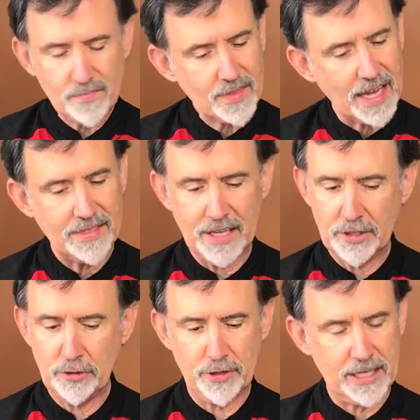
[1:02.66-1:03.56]
and then
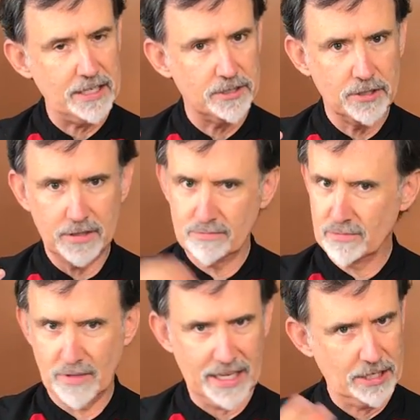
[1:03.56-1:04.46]
you eat
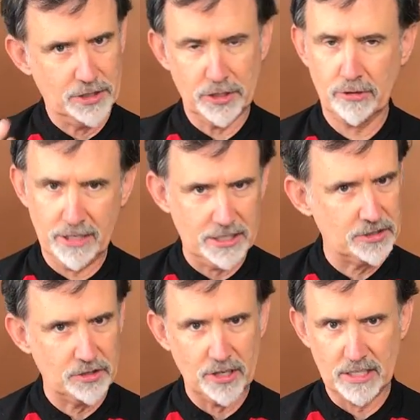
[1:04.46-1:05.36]
like a sugary
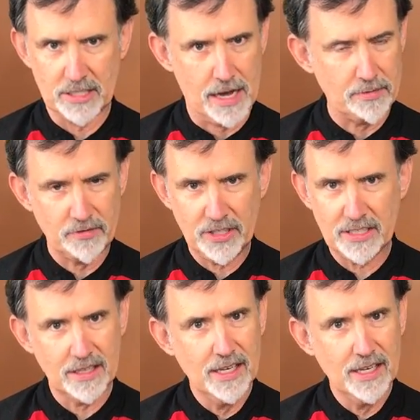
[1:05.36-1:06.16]
dessert on top of it,